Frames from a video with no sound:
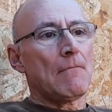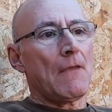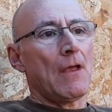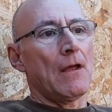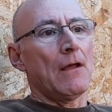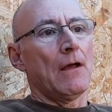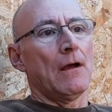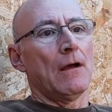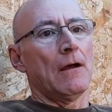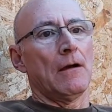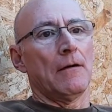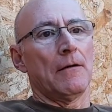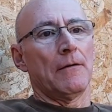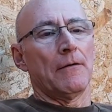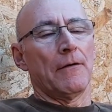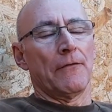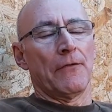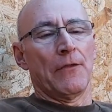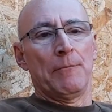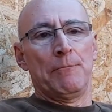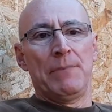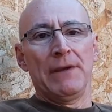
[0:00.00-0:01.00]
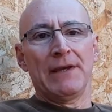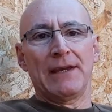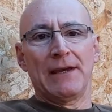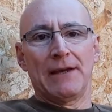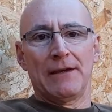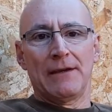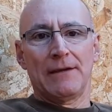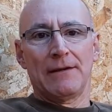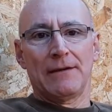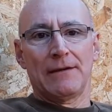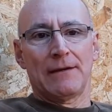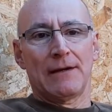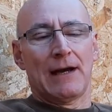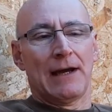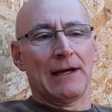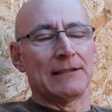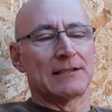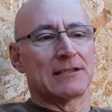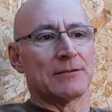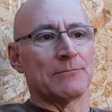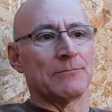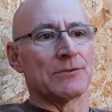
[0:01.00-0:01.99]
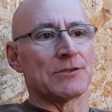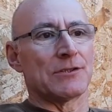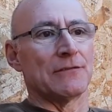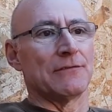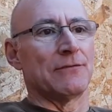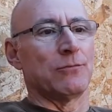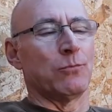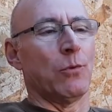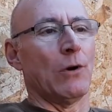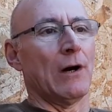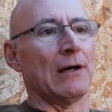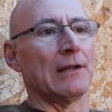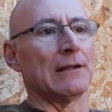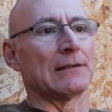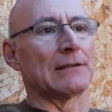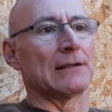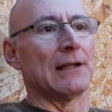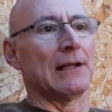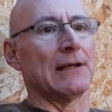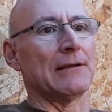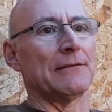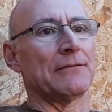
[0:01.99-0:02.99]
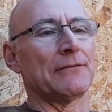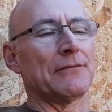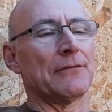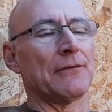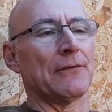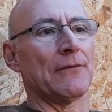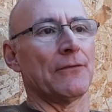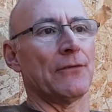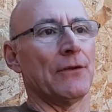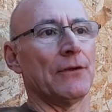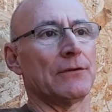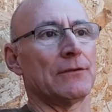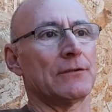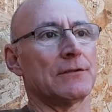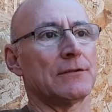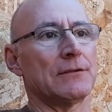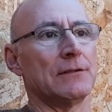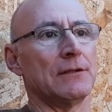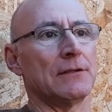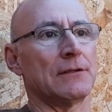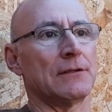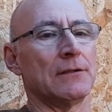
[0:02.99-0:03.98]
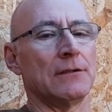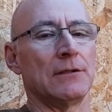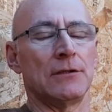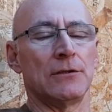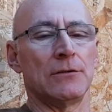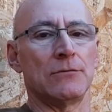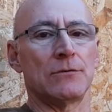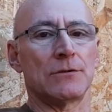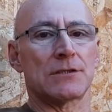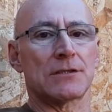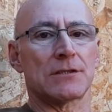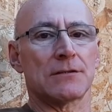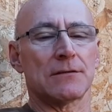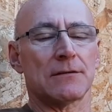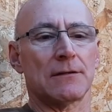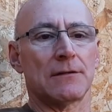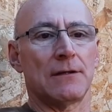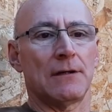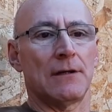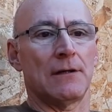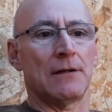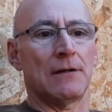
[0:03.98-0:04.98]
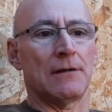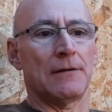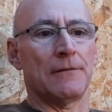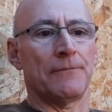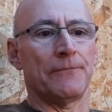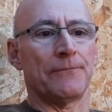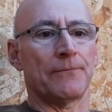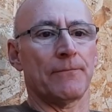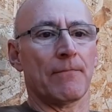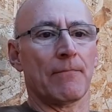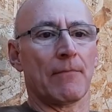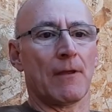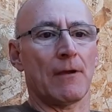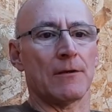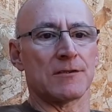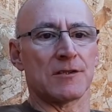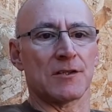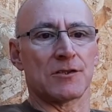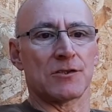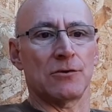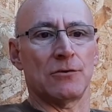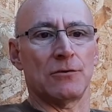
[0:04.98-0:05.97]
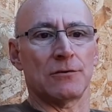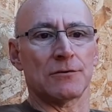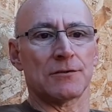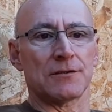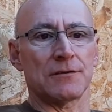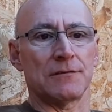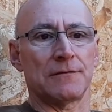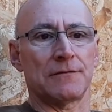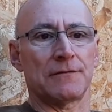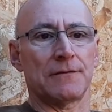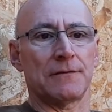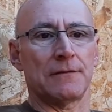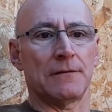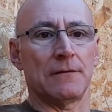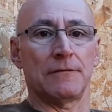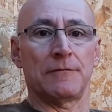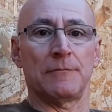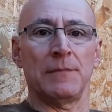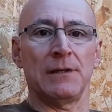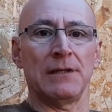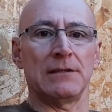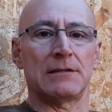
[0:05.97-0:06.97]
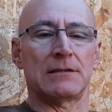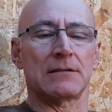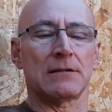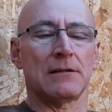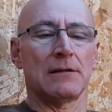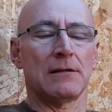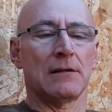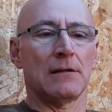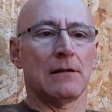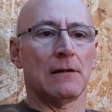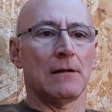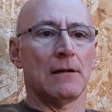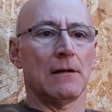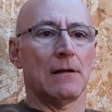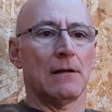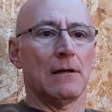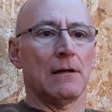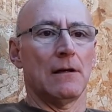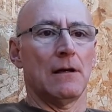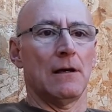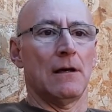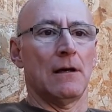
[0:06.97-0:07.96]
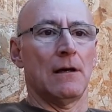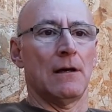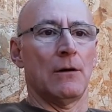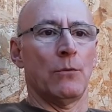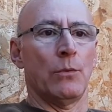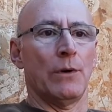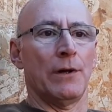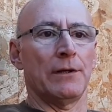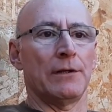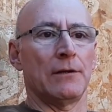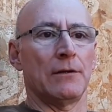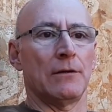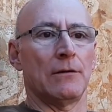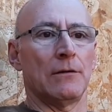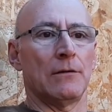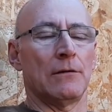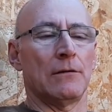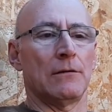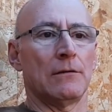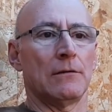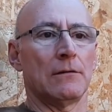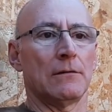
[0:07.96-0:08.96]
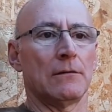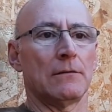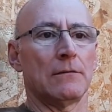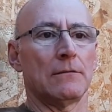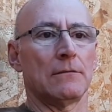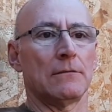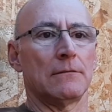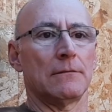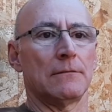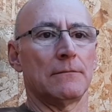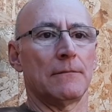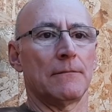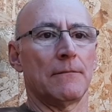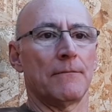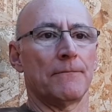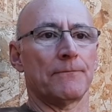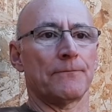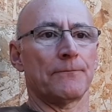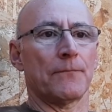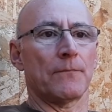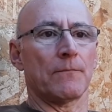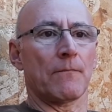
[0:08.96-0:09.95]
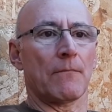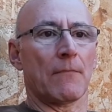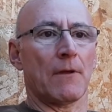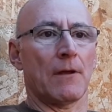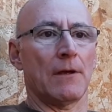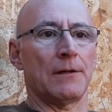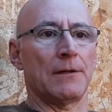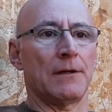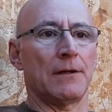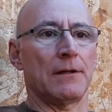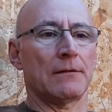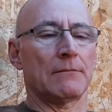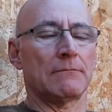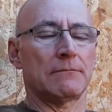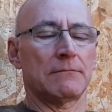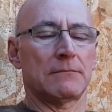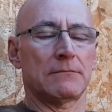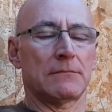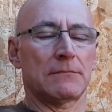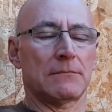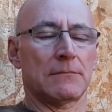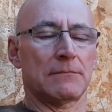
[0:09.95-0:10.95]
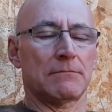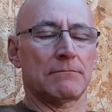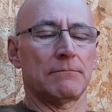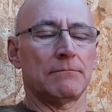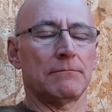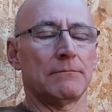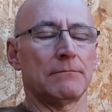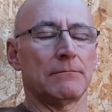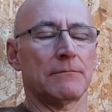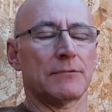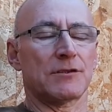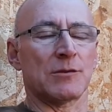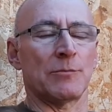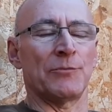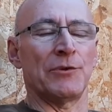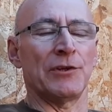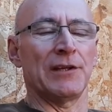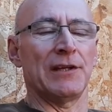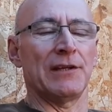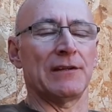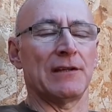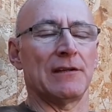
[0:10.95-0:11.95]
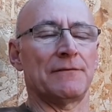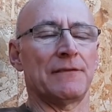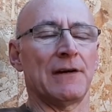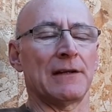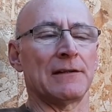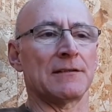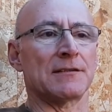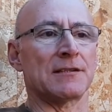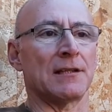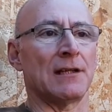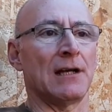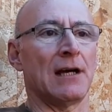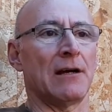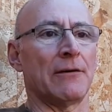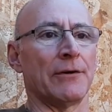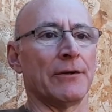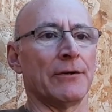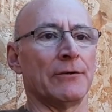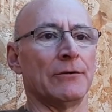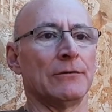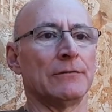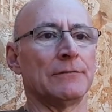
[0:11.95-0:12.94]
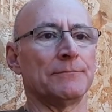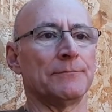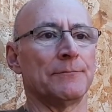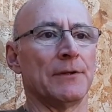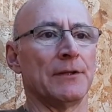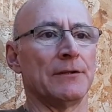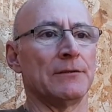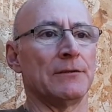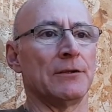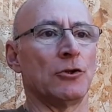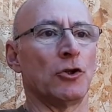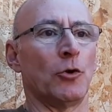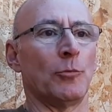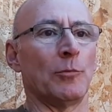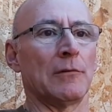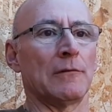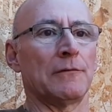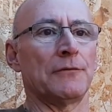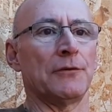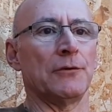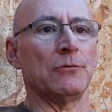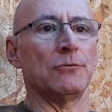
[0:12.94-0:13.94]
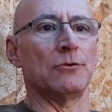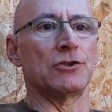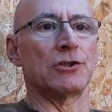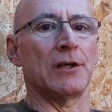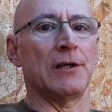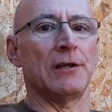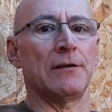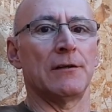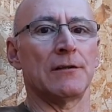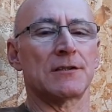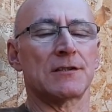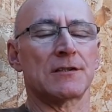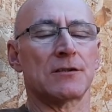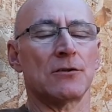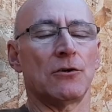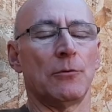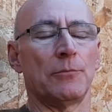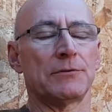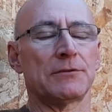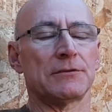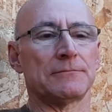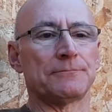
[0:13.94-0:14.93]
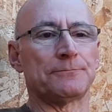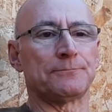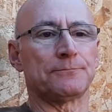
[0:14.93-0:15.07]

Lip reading: the bigger items of wildlife that you use as a source of meat when you're in a something hit the fan scenario and your normal food chain has stopped.